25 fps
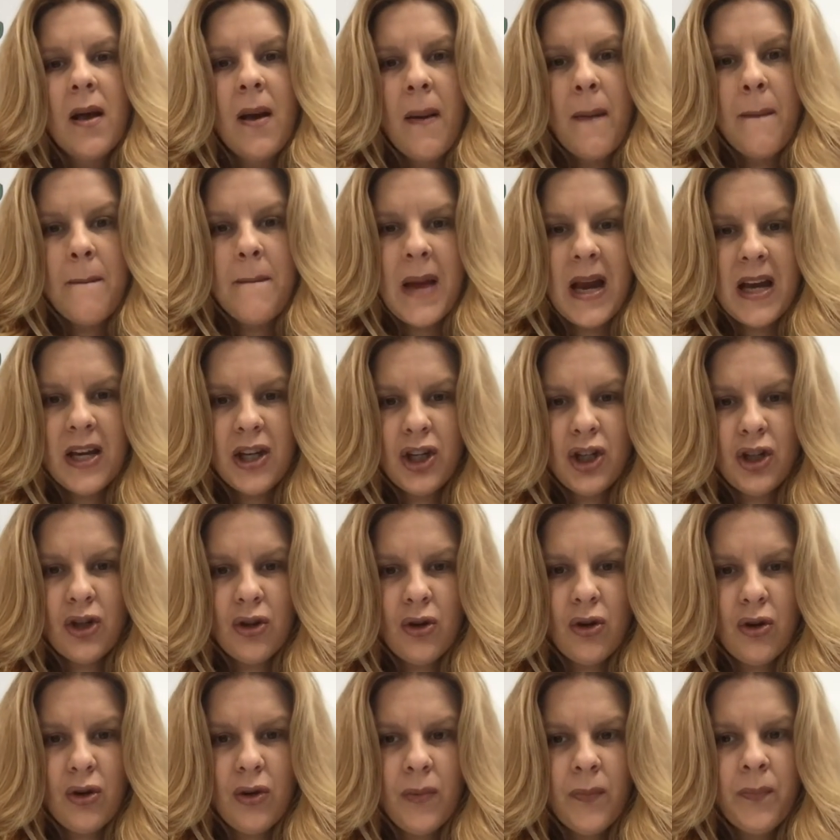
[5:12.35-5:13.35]
make
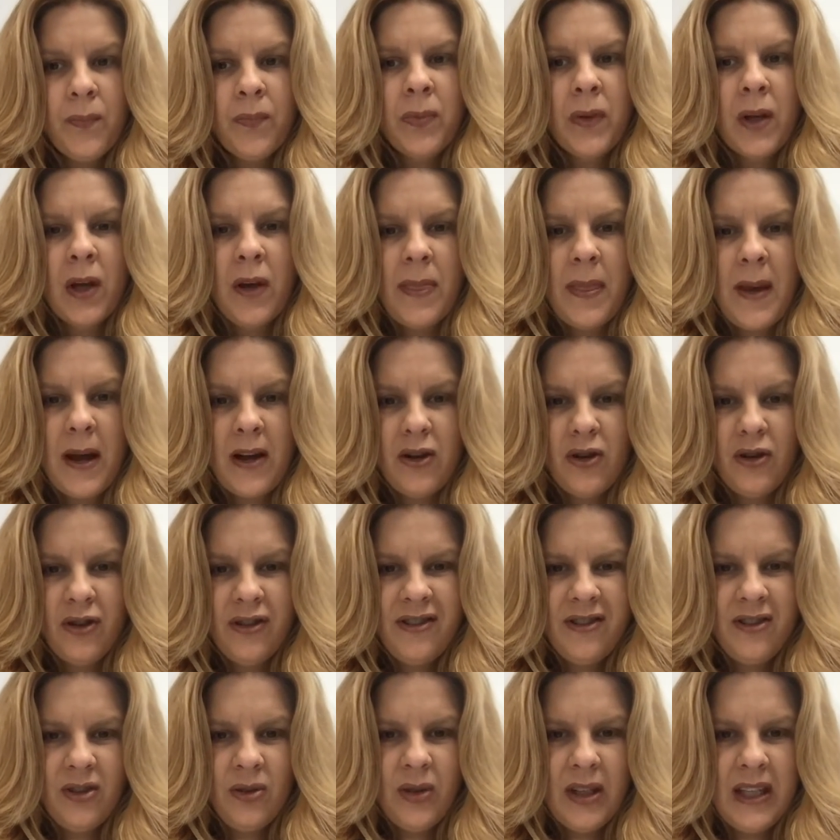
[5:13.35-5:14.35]
sure that you're
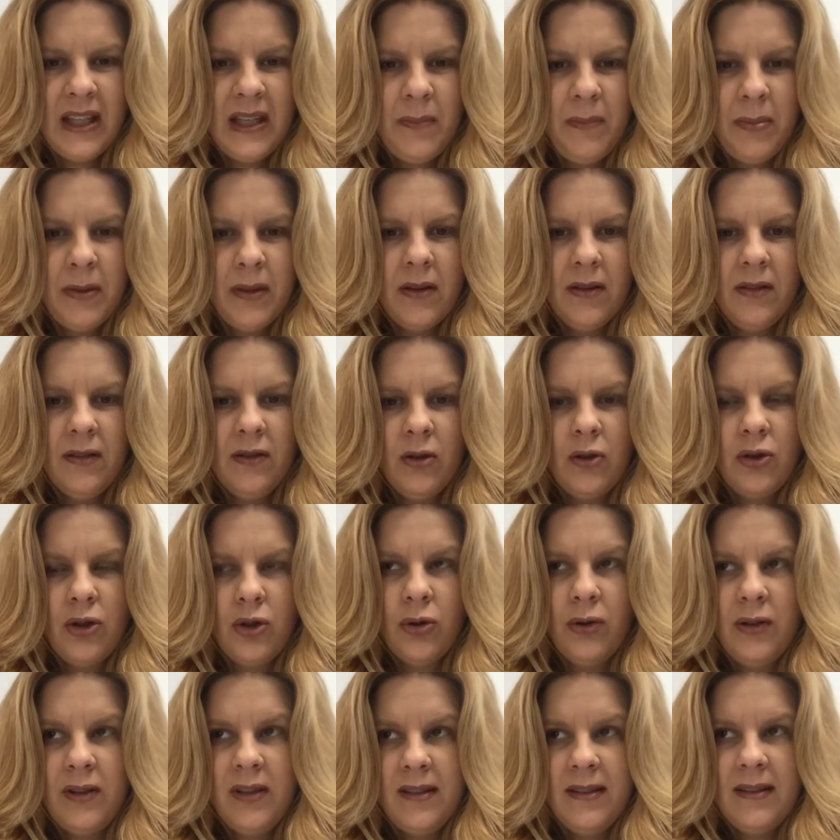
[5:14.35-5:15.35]
still keeping the social
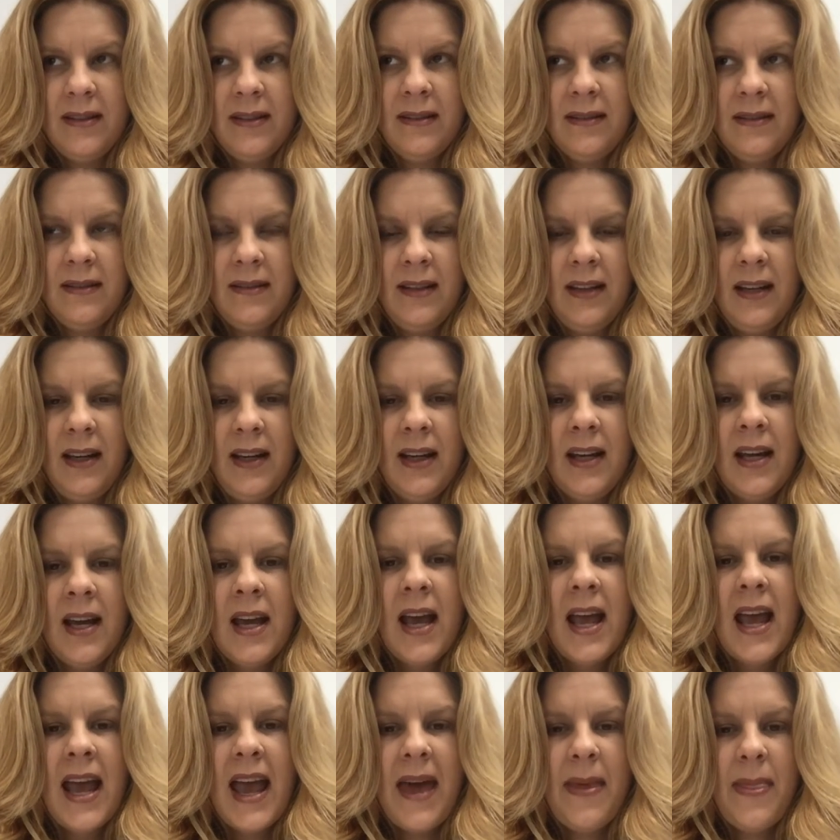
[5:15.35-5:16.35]
distancing
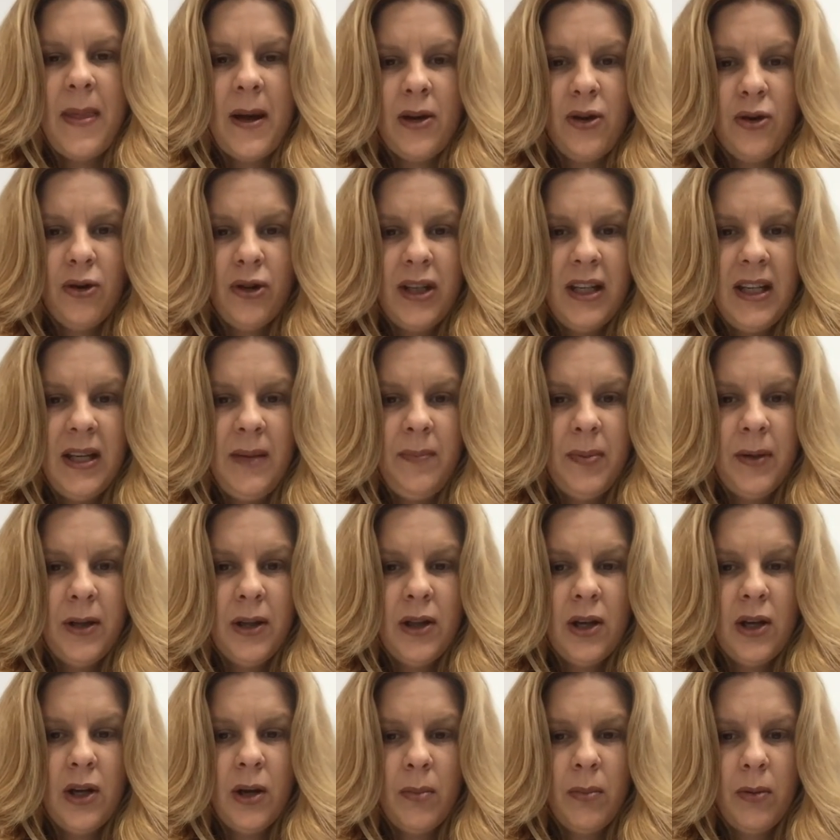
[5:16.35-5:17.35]
and that you're keeping the
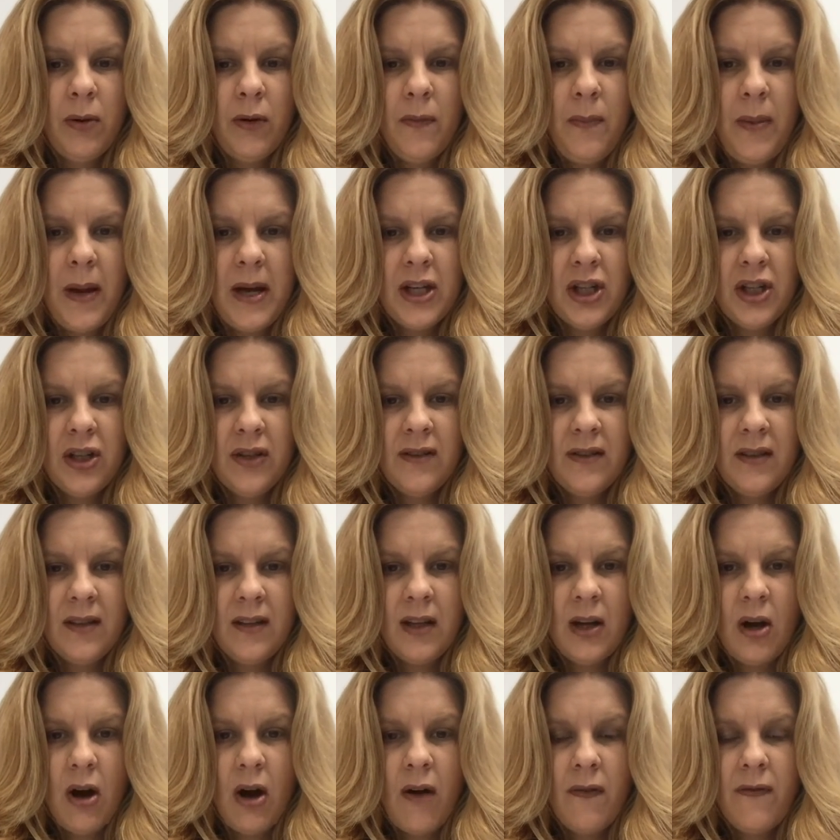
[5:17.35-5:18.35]
number of patients in
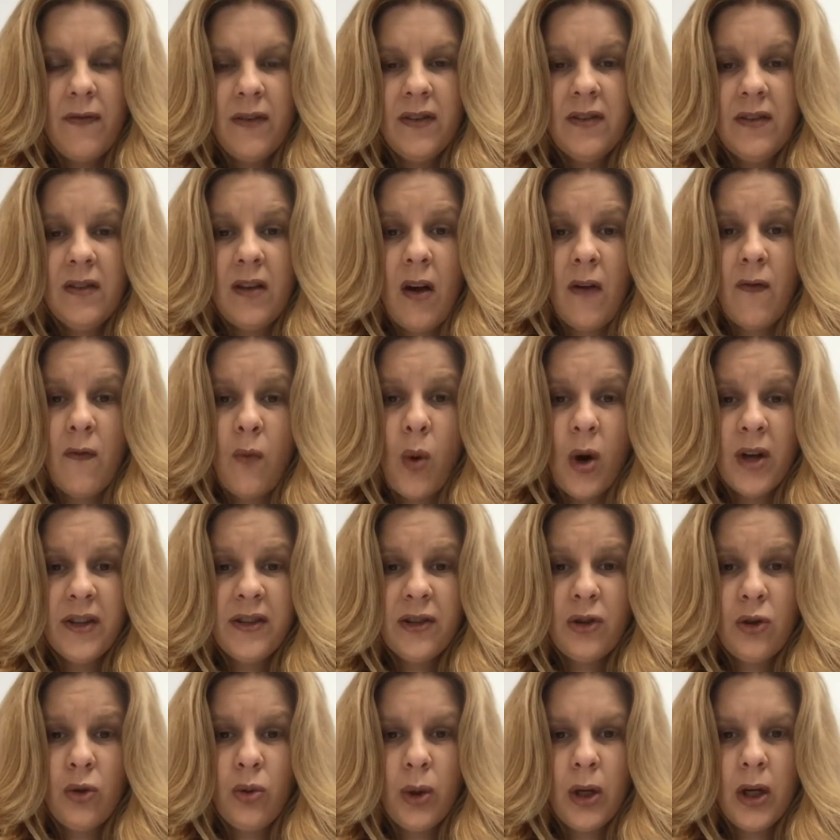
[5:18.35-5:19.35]
the office of what's
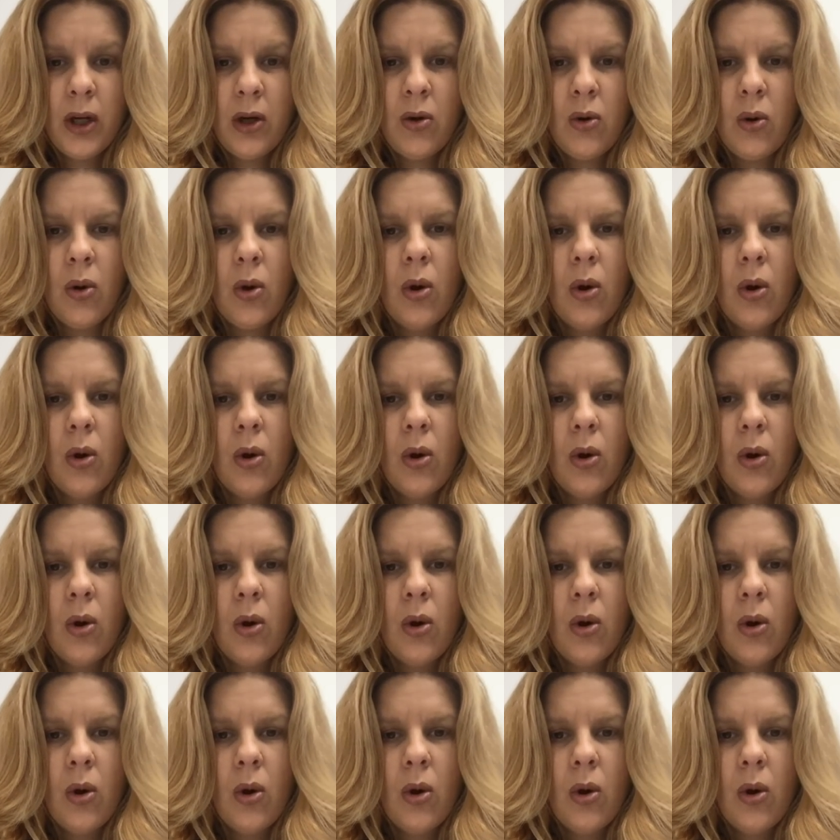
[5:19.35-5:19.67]
critical.